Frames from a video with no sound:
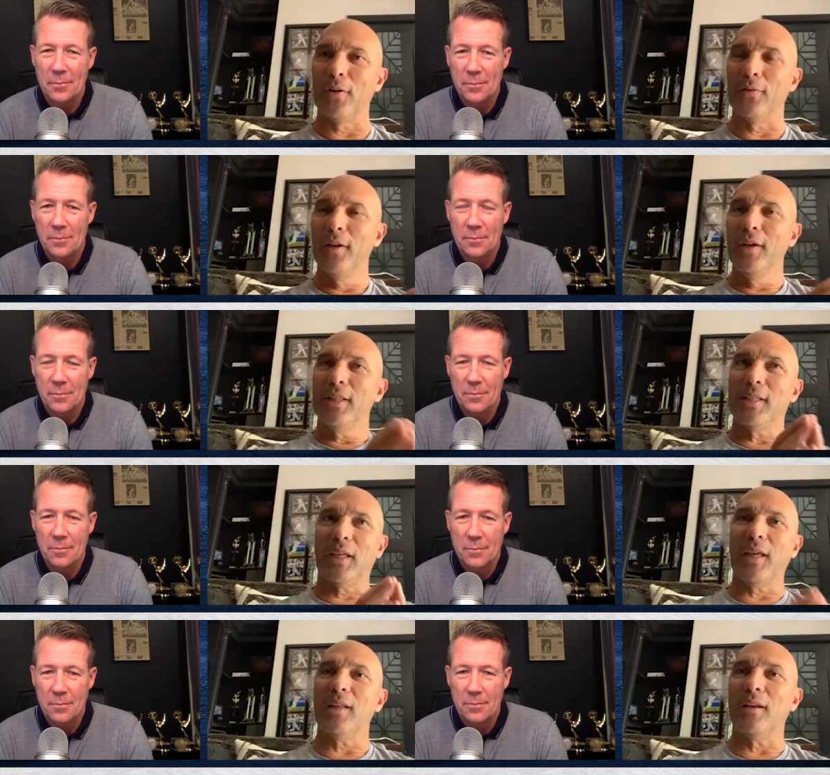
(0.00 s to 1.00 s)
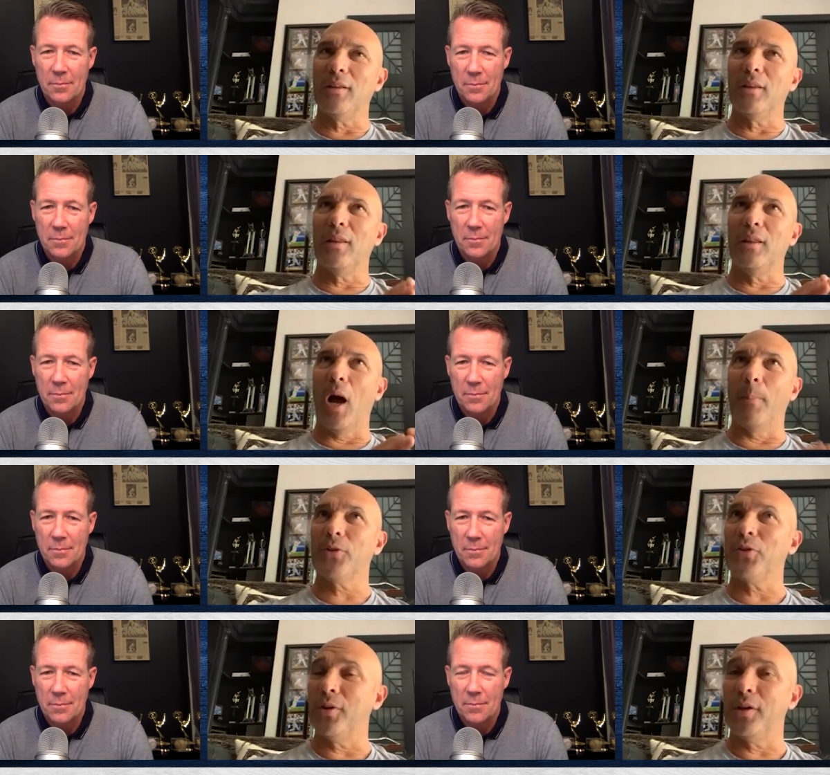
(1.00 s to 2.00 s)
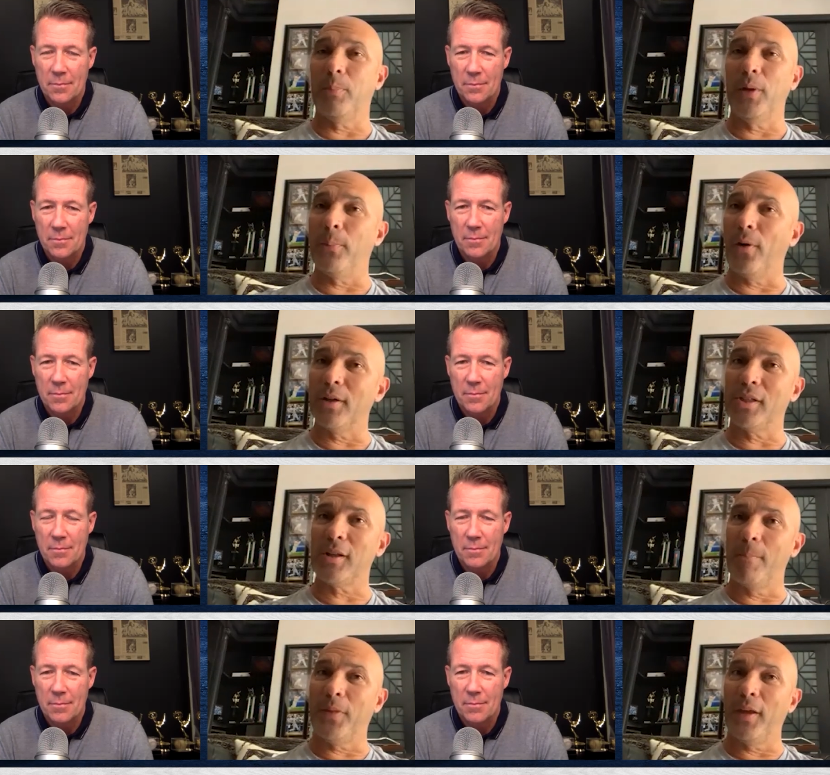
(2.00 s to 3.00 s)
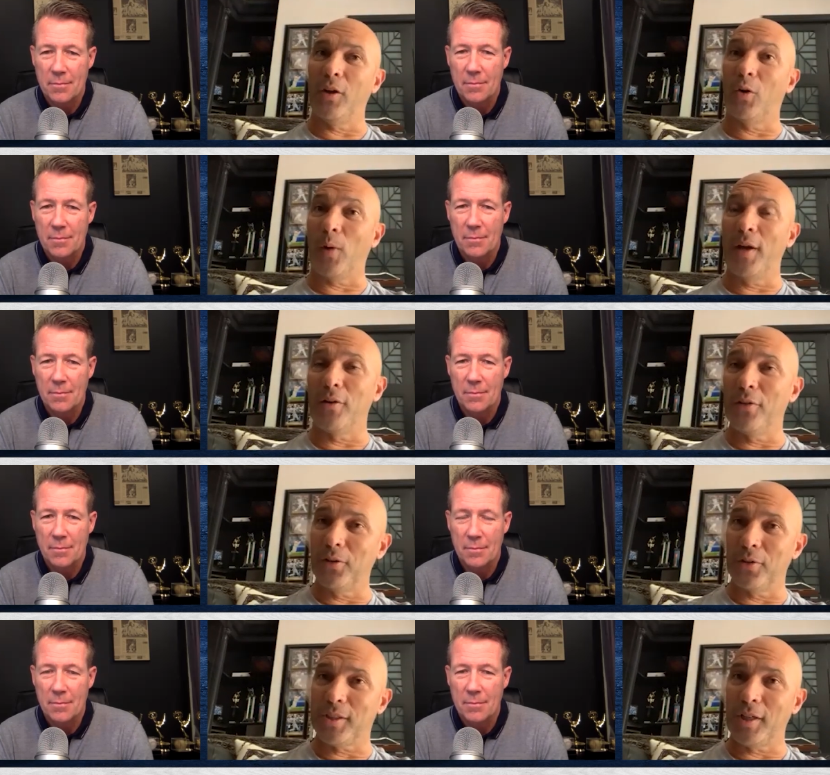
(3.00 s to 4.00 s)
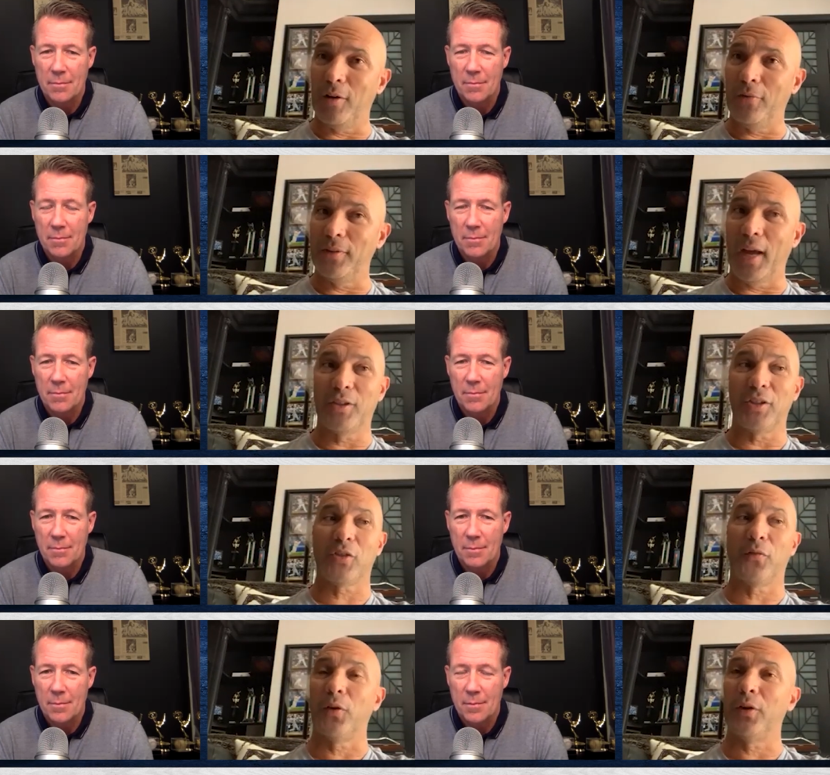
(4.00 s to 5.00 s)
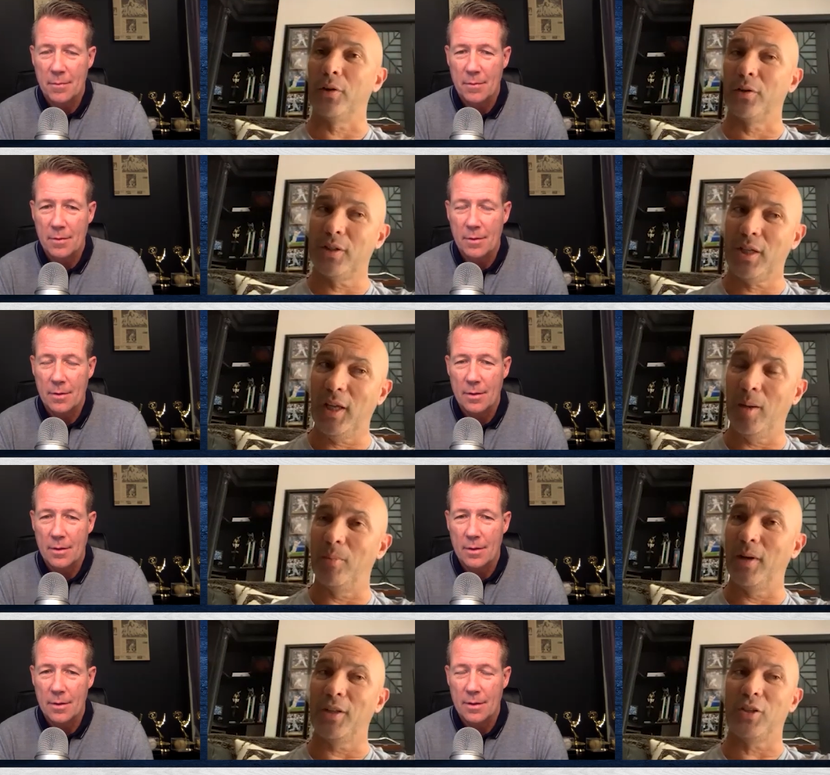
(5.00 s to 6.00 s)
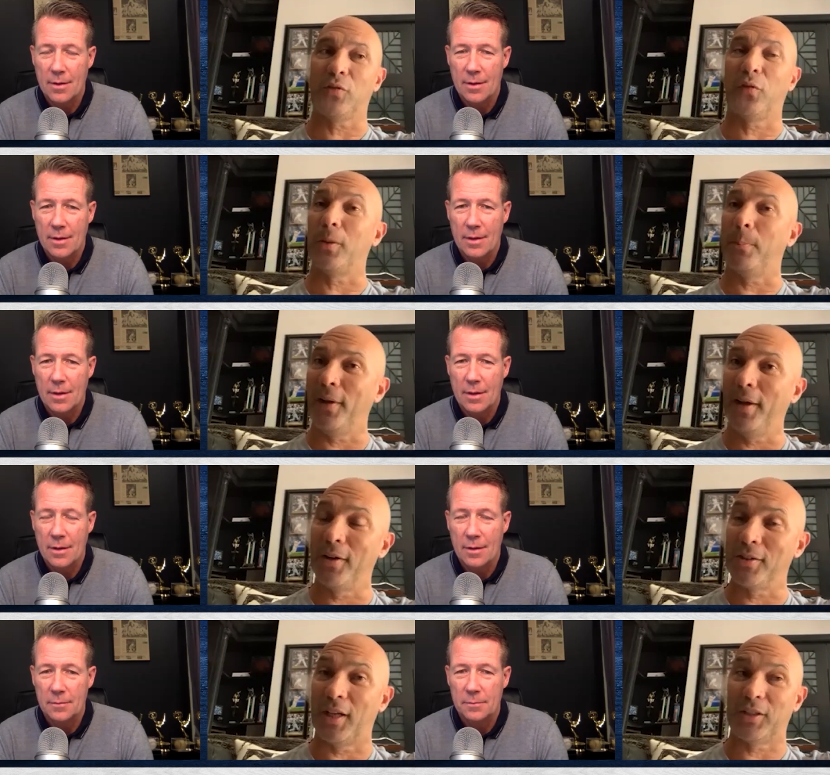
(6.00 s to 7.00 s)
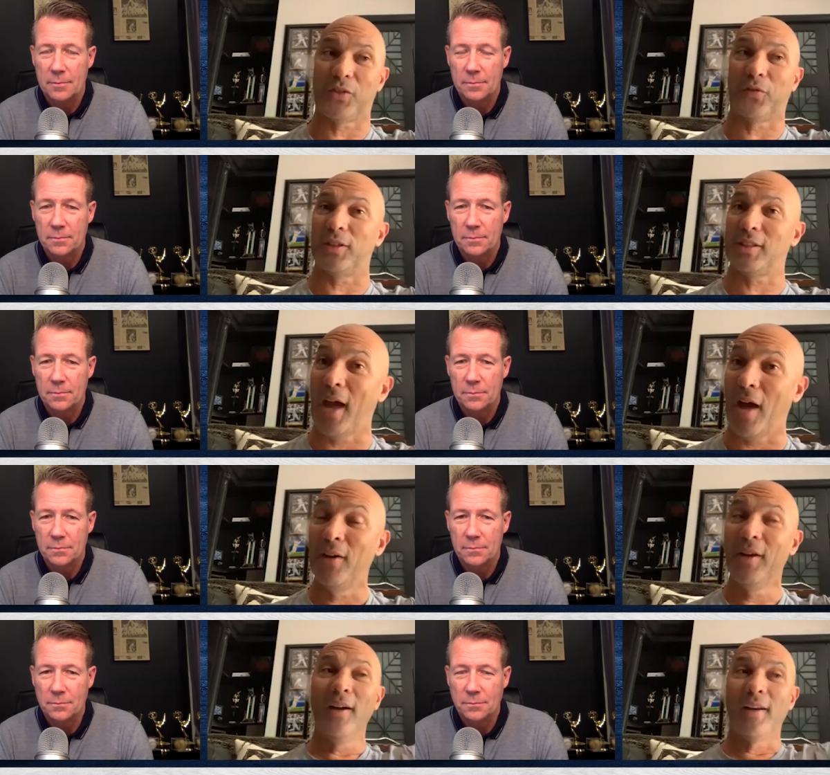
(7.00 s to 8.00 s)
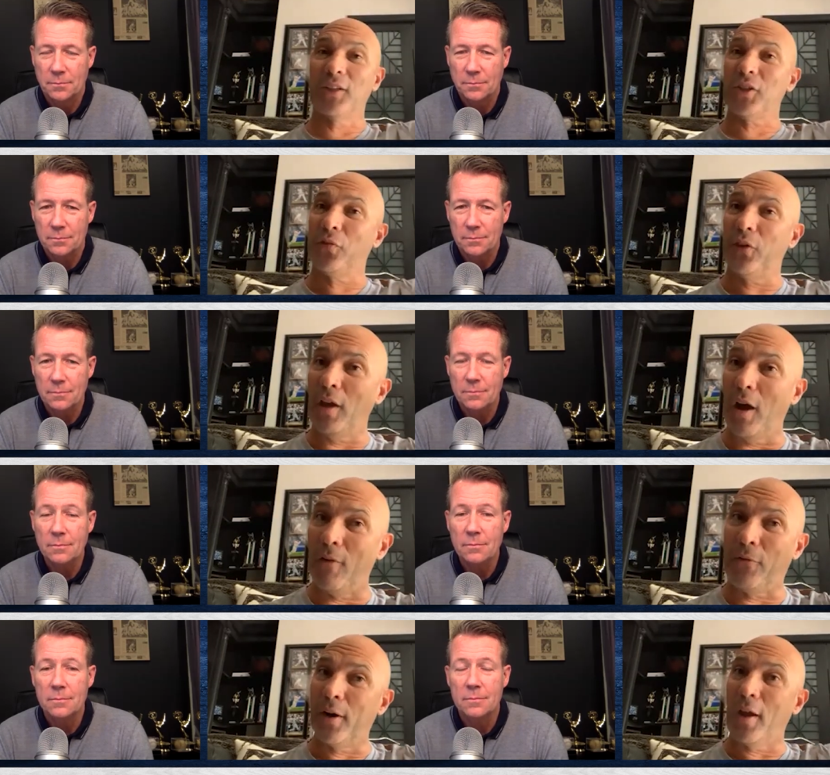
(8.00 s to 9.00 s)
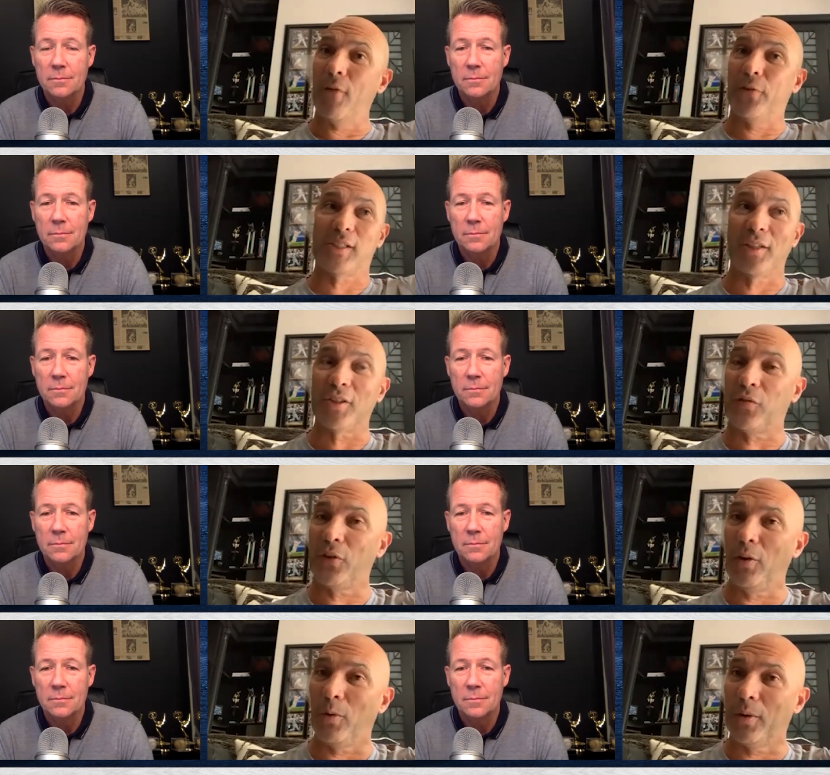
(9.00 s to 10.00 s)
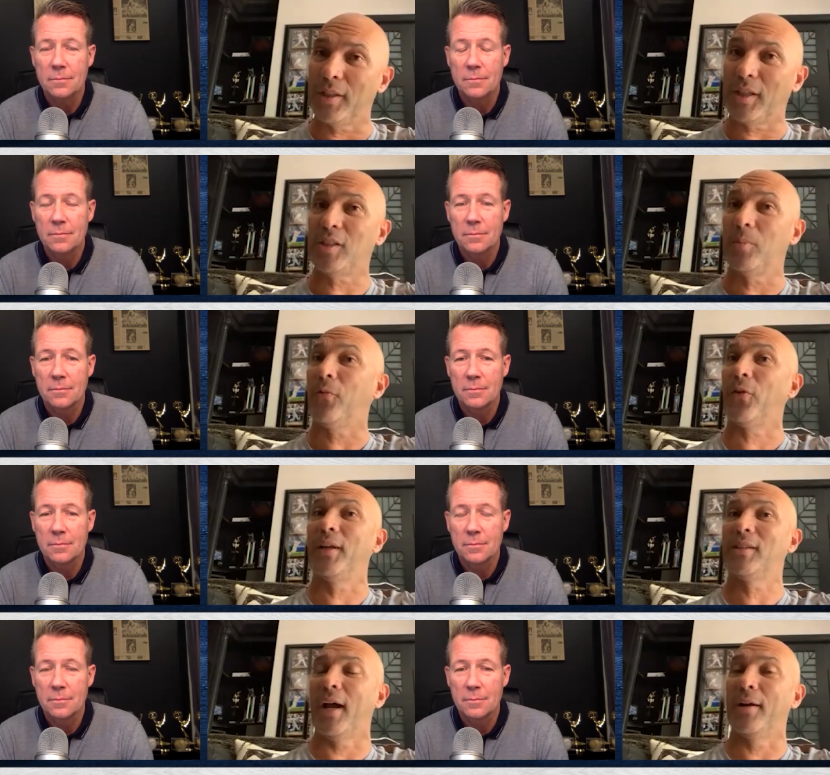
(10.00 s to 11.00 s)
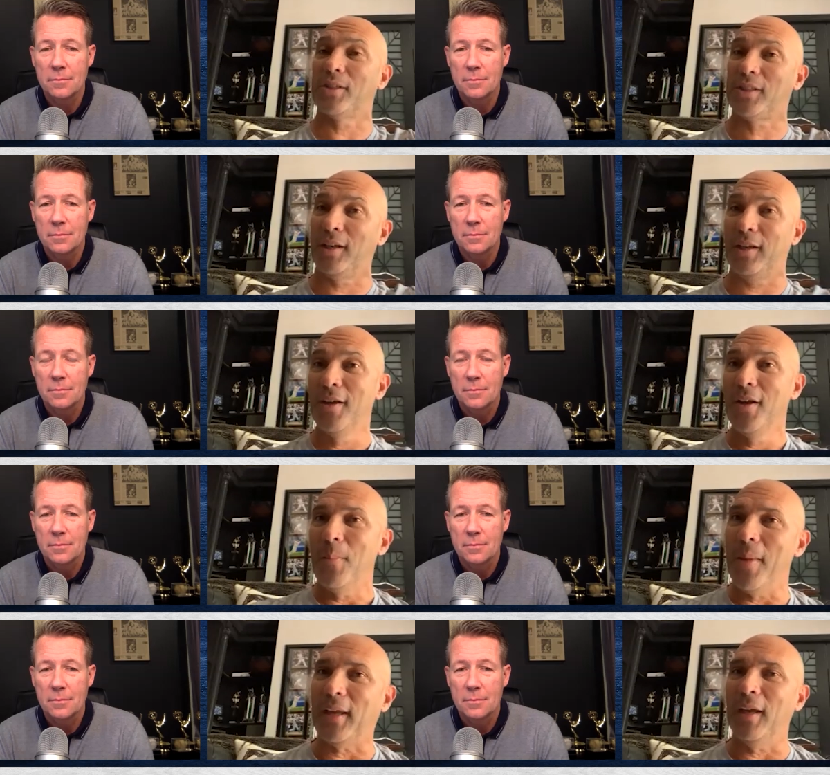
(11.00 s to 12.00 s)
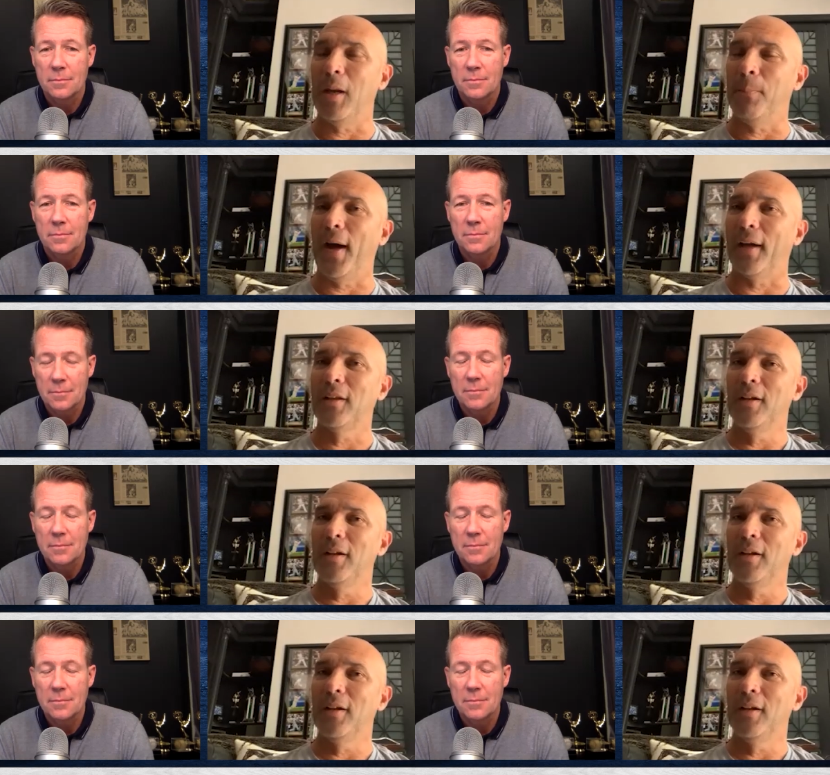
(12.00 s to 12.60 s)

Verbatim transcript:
Speaker 1: of. To get the opportunity to be a part of something greater than yourself, not just for your team, not just for the players, not just for the staff, not just for the front office, not just for the organization, but for an entire city making an impact.